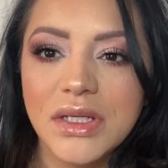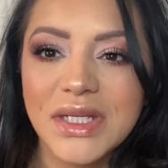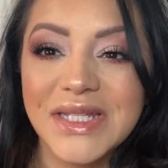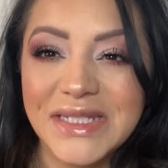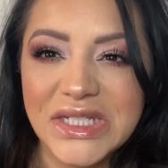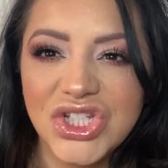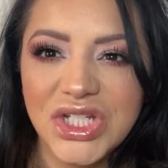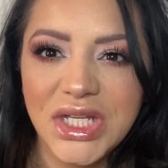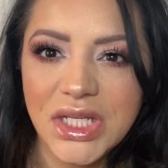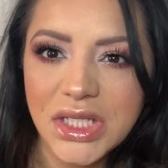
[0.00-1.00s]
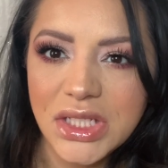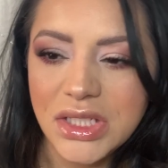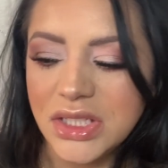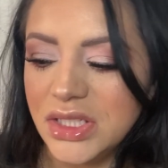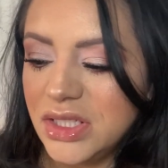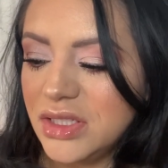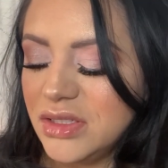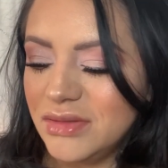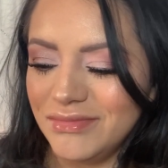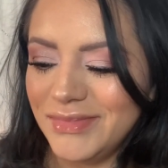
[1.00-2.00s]
conditioning,
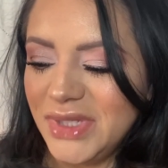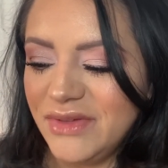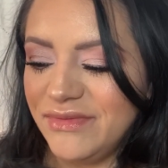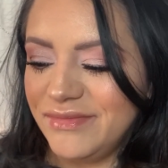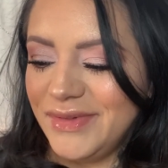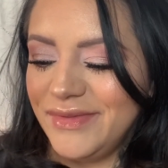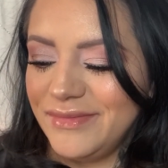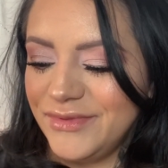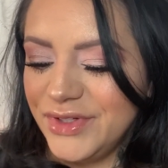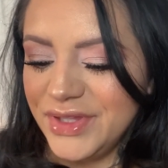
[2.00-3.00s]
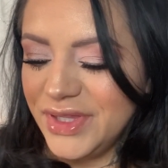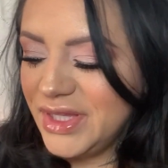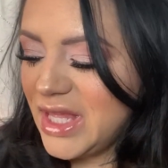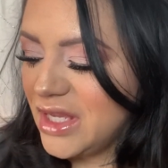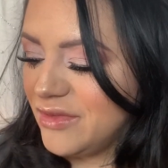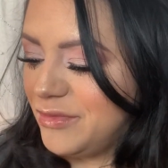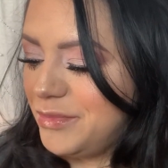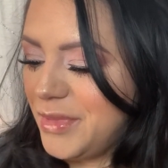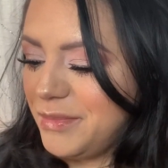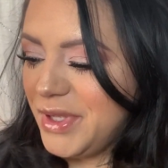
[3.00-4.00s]
if for the lack of
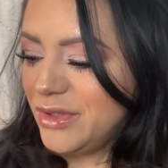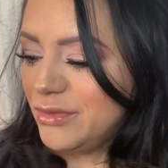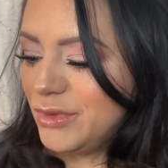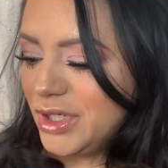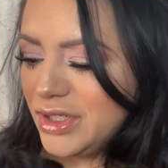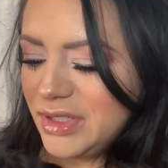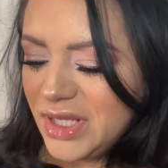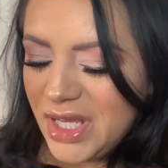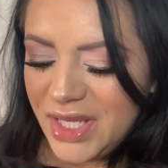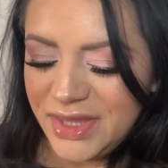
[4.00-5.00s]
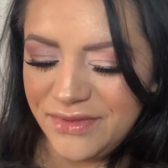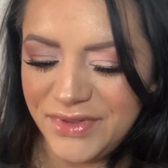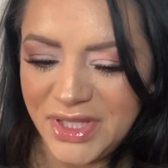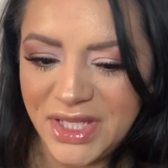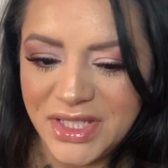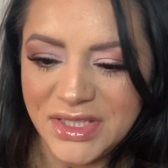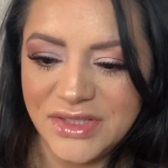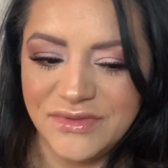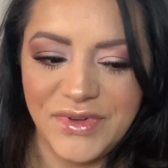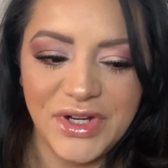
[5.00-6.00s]
a better word. I feel like
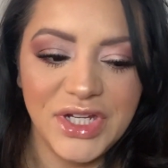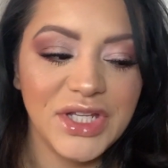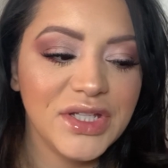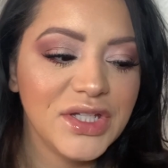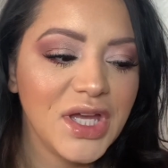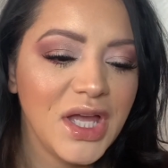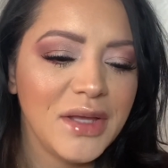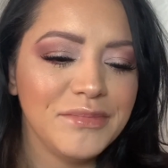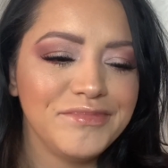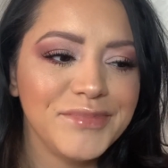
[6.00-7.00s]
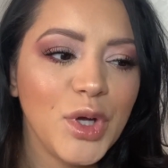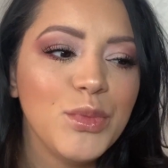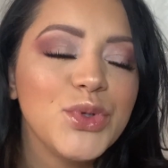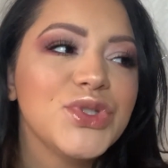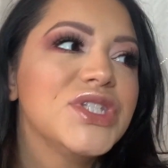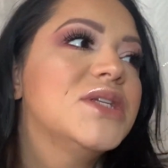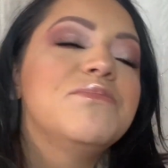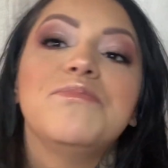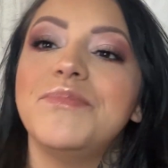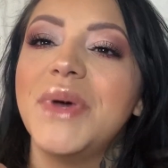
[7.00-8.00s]
it's very almost
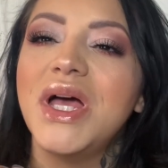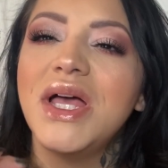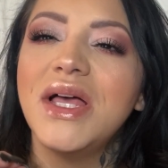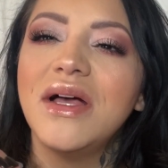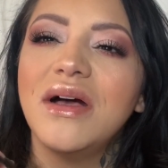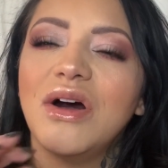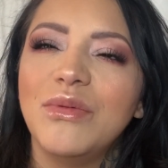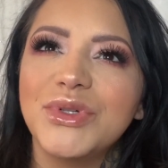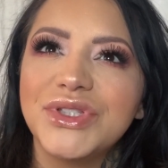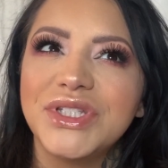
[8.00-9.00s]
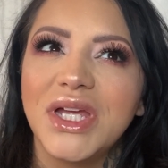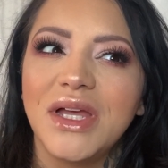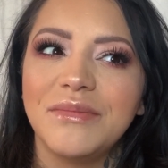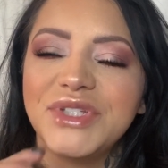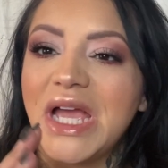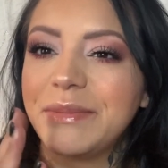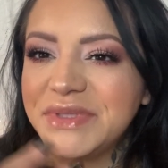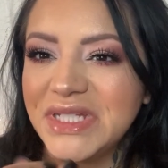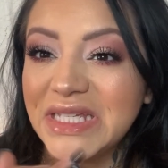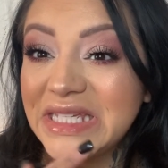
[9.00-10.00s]

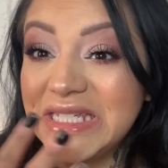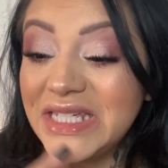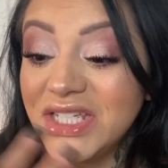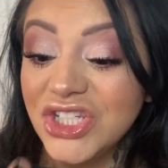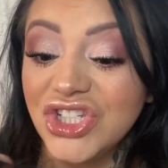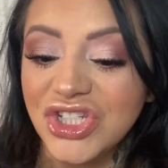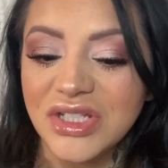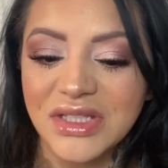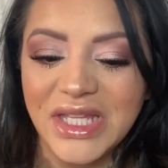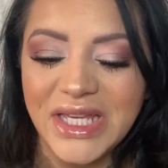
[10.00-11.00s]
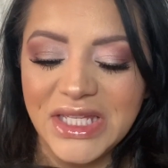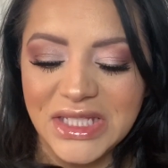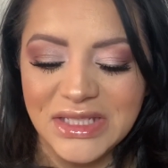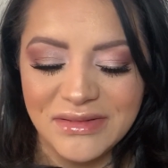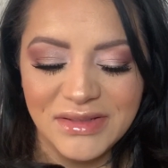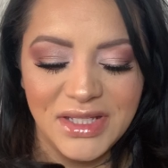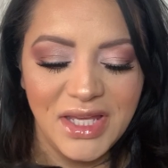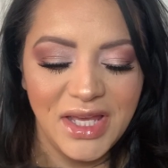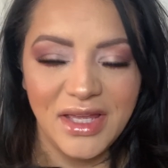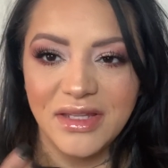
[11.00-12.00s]
chapstick-ish like,
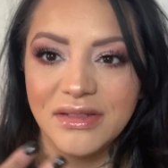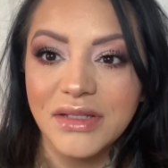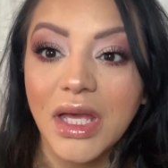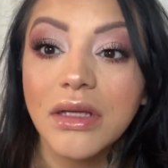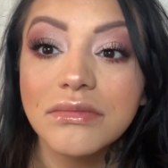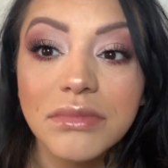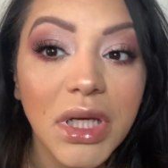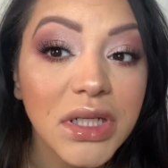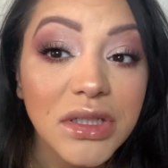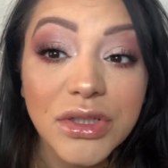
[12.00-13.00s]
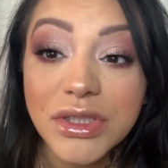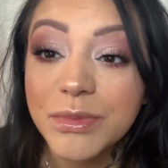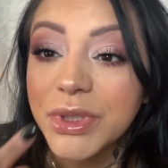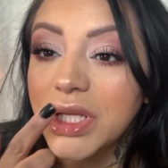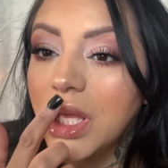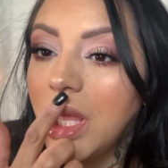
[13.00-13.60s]
and yeah, and it looks pretty.